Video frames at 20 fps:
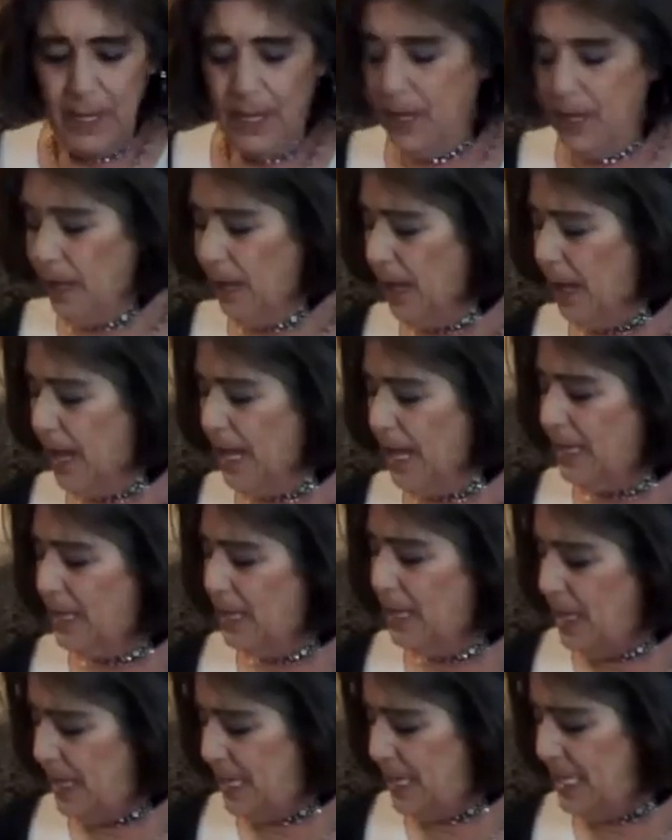Like,
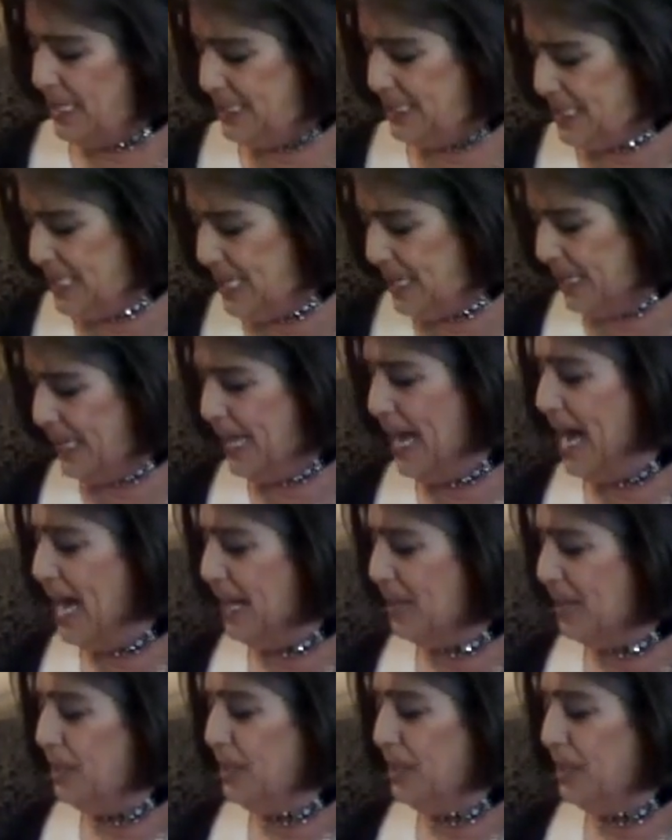is the
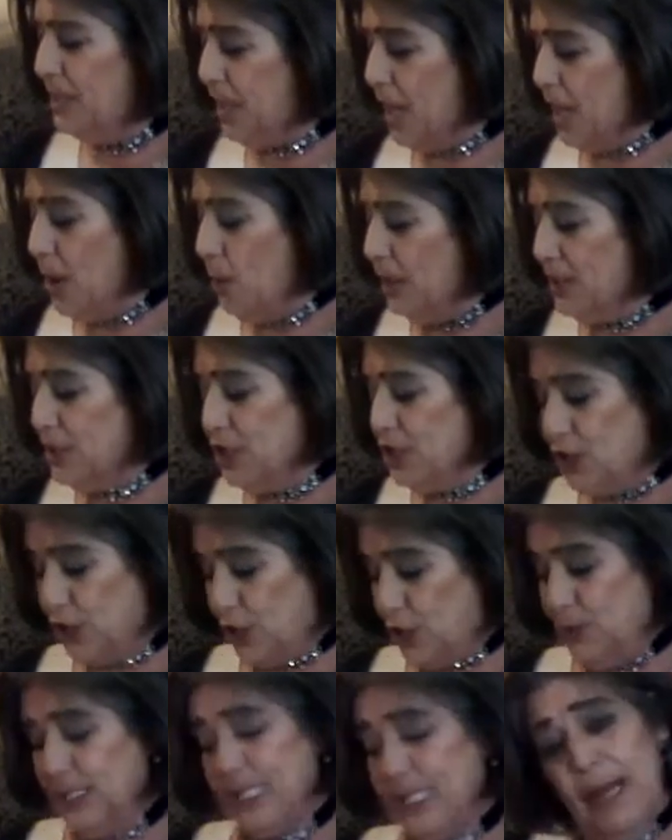Academy going to
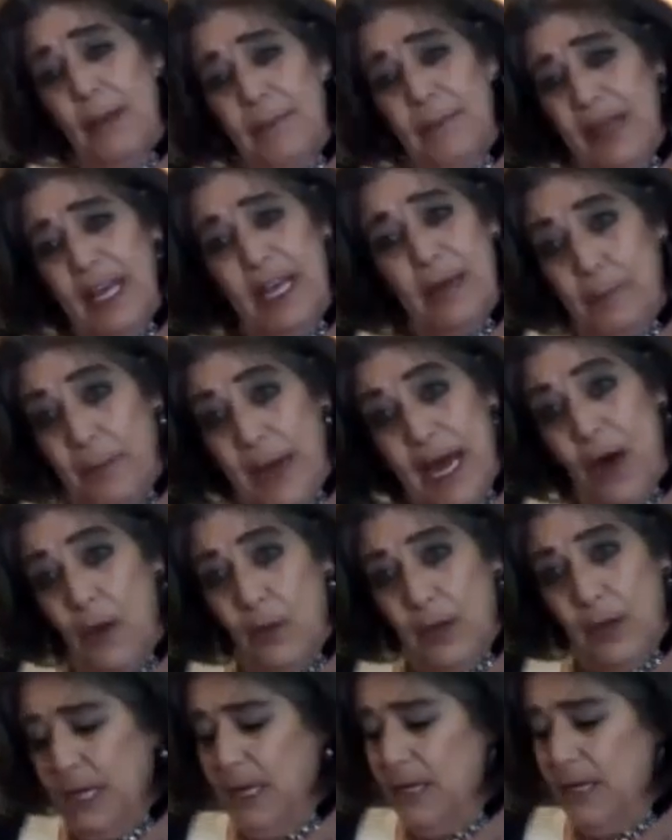do something
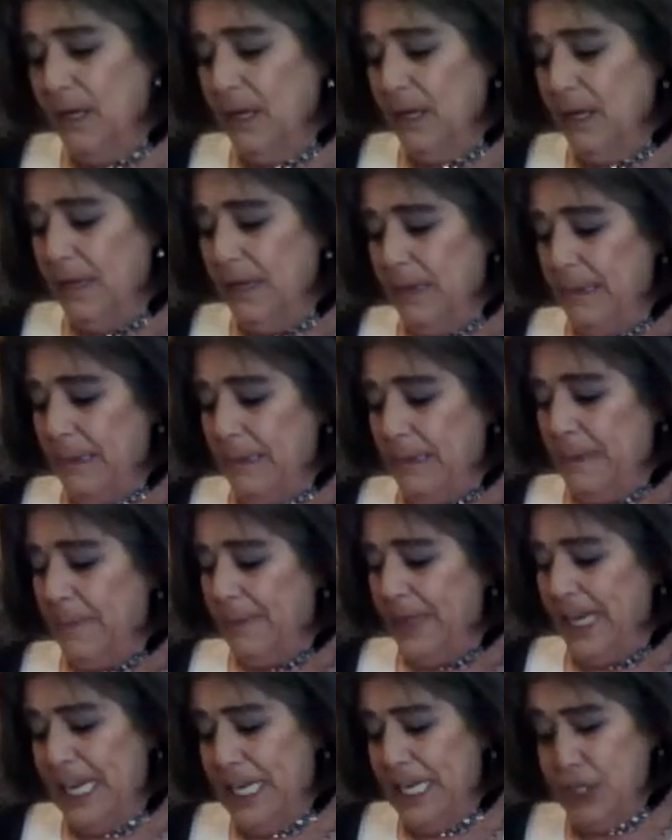about it?
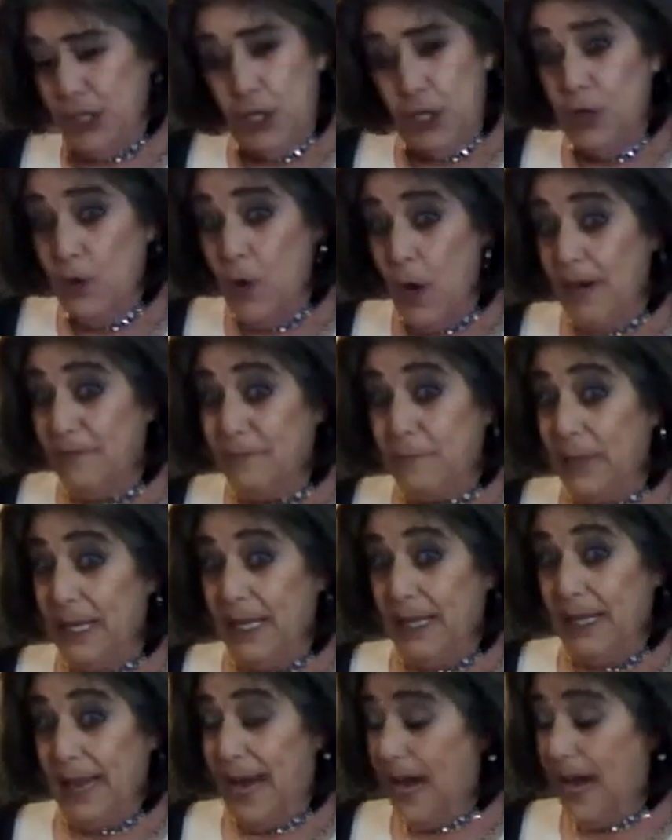He should not have
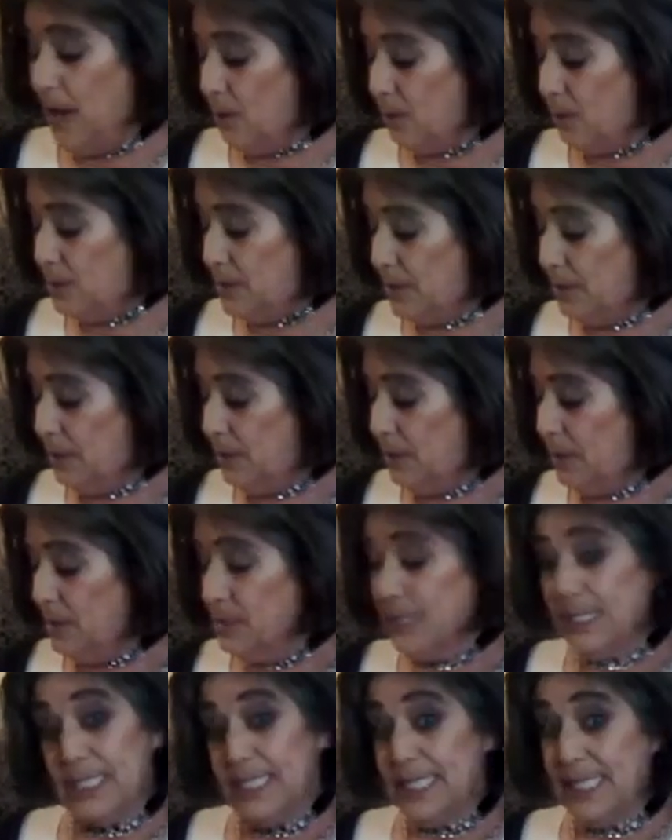been allowed
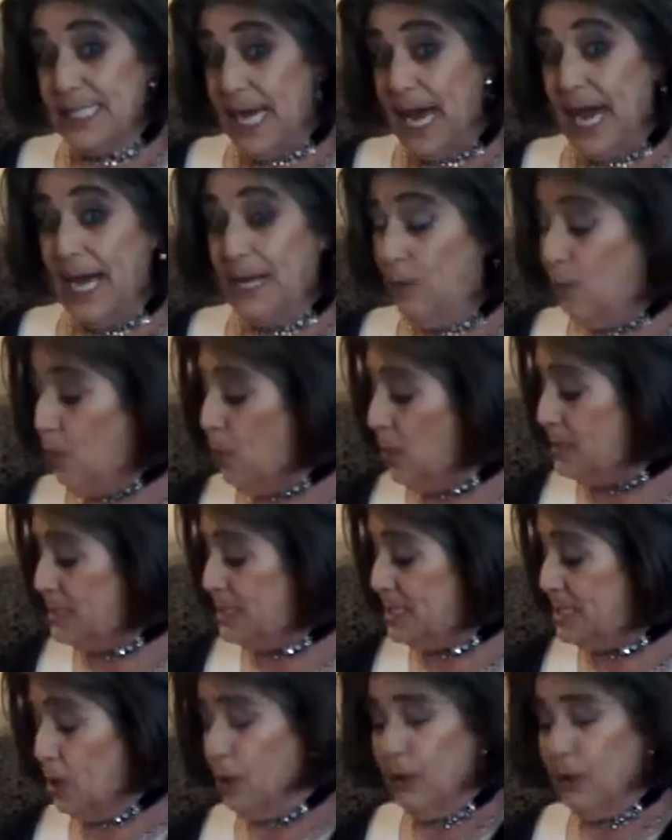to stay, or
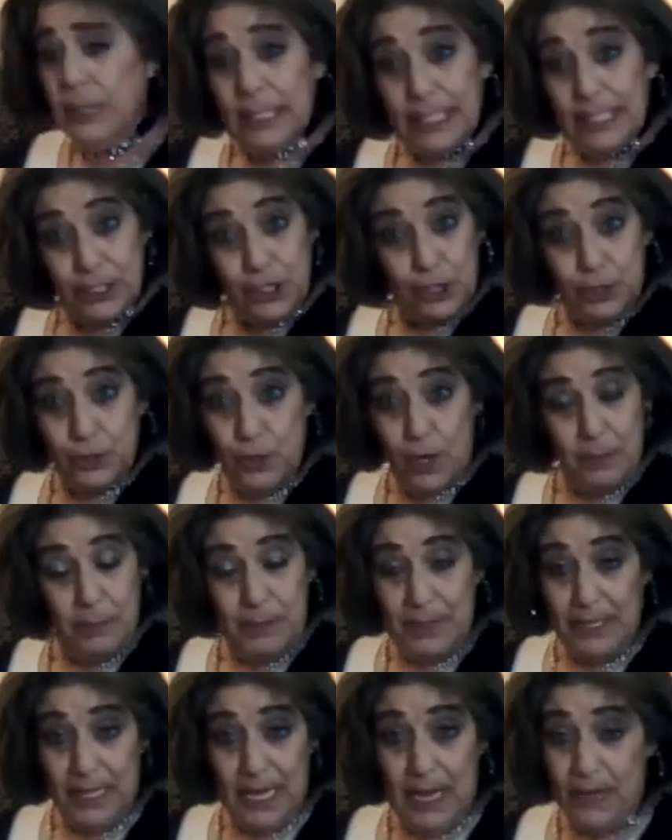certainly should not have
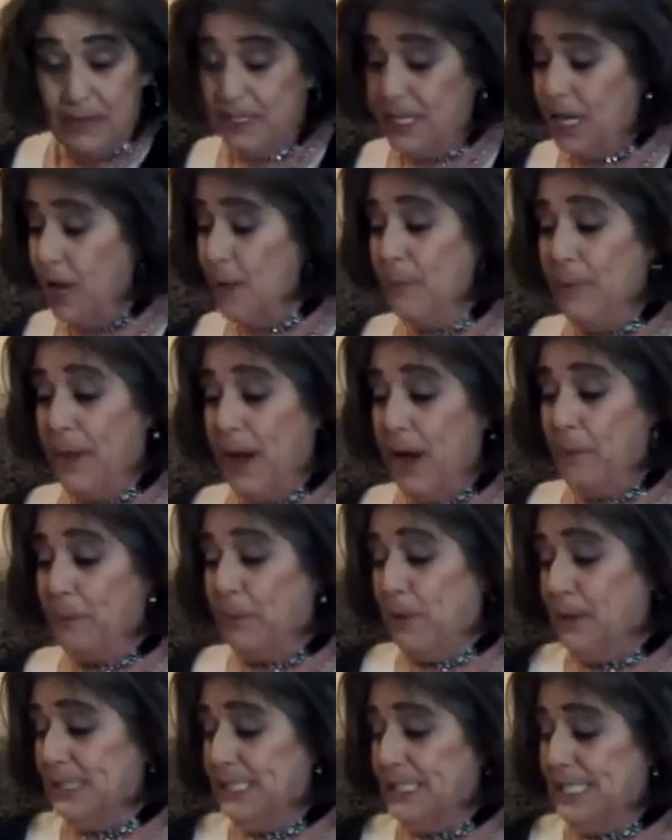been allowed to go
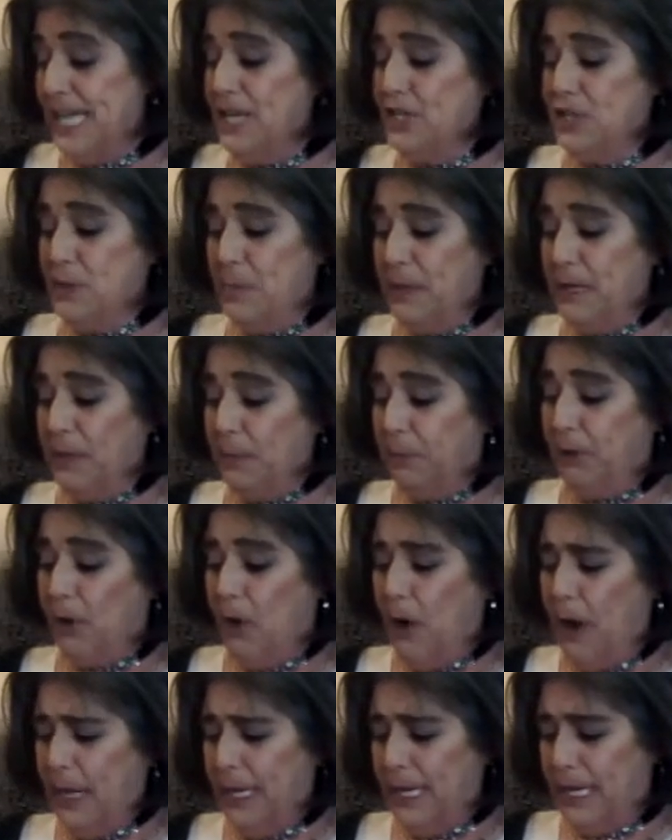up on stage and be
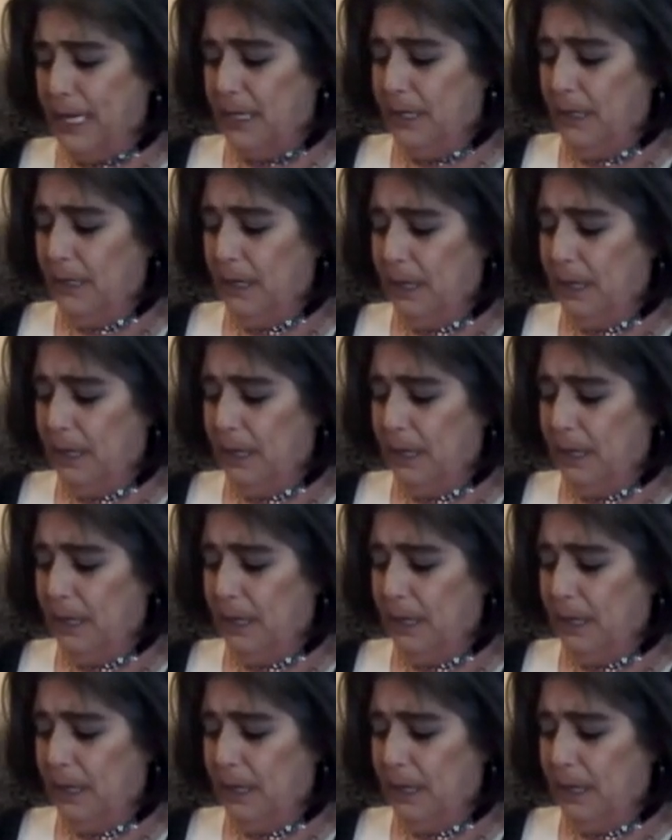applauded.